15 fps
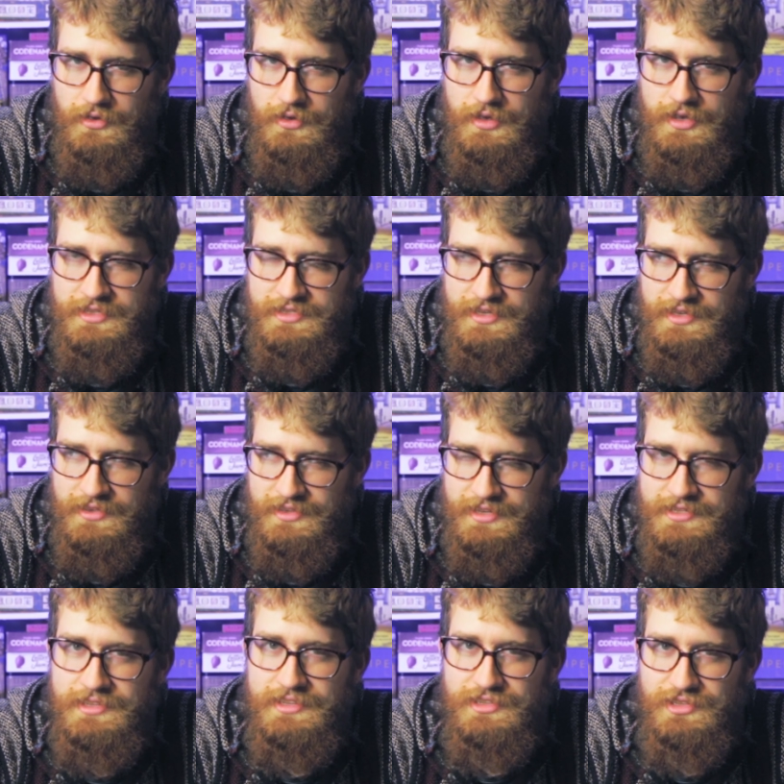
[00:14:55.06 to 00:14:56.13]
this
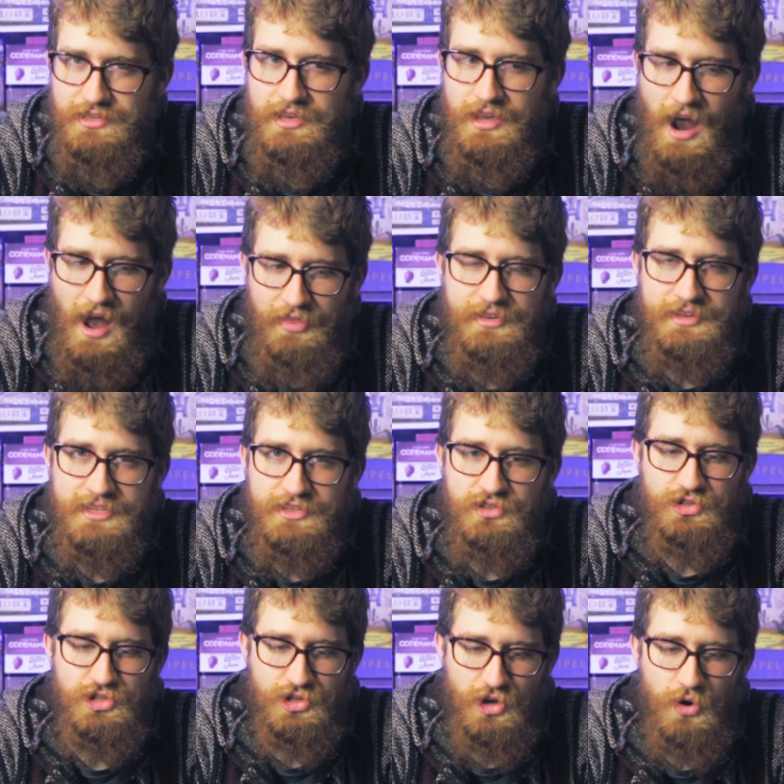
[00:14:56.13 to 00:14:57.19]
is
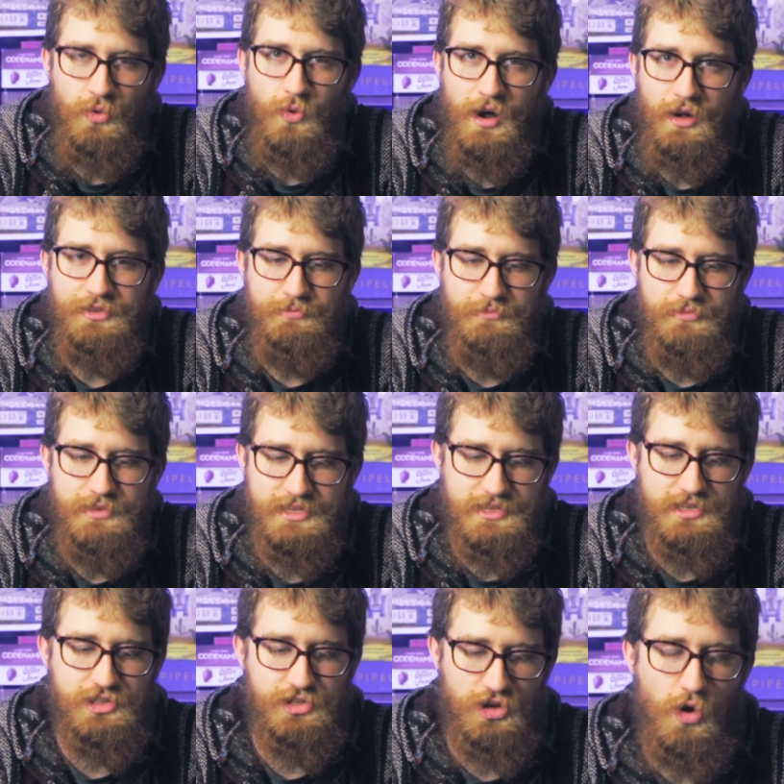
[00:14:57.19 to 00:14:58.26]
so well
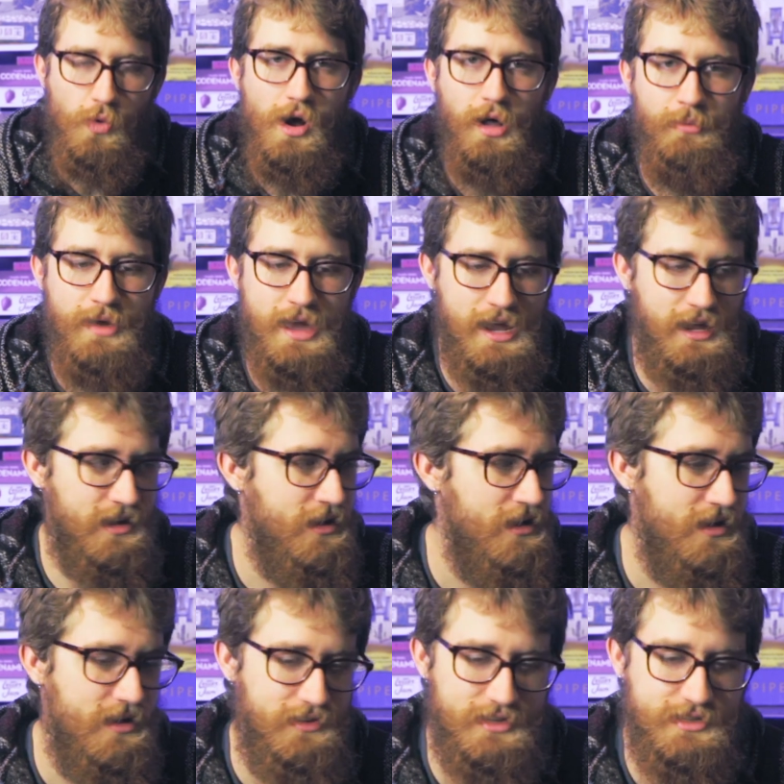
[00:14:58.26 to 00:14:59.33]
made.
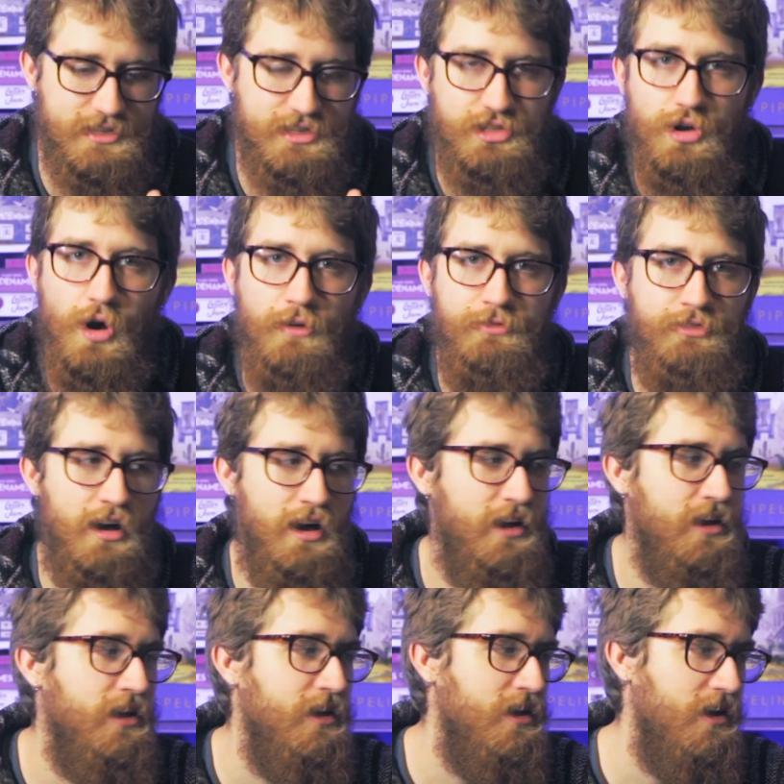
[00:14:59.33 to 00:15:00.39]
This is so
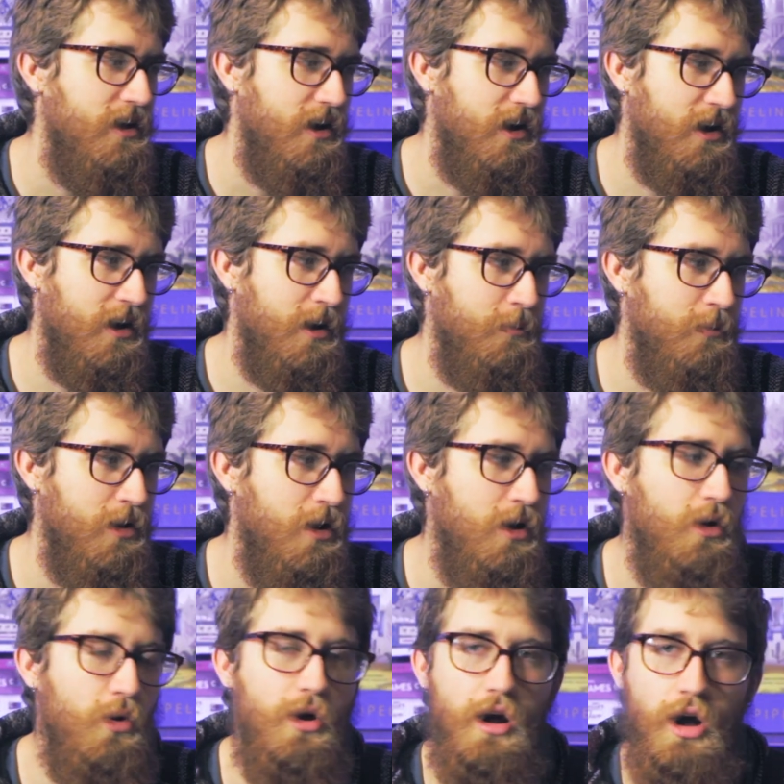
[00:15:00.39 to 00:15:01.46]
fun.
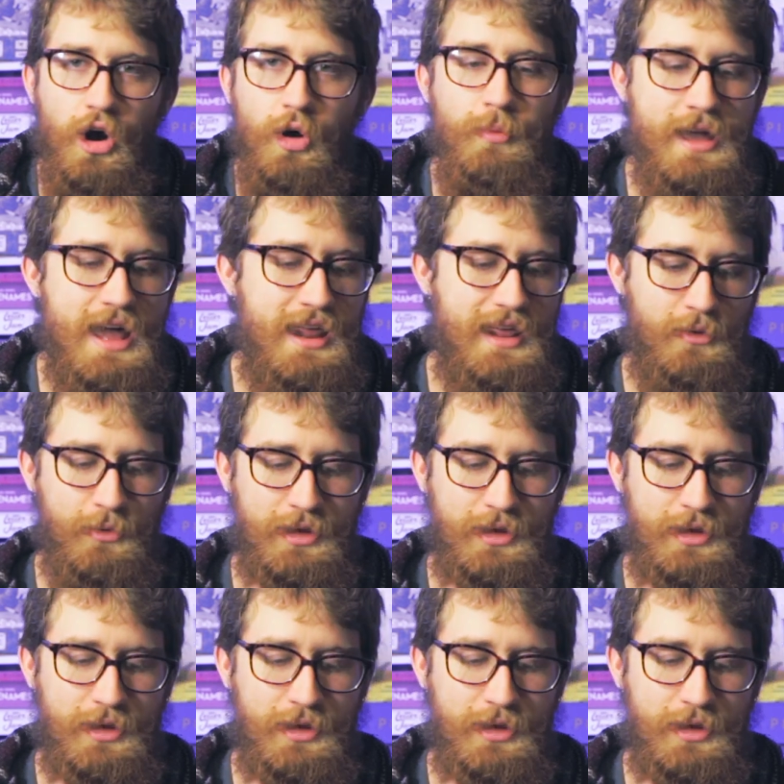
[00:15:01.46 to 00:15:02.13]
Oh man, and we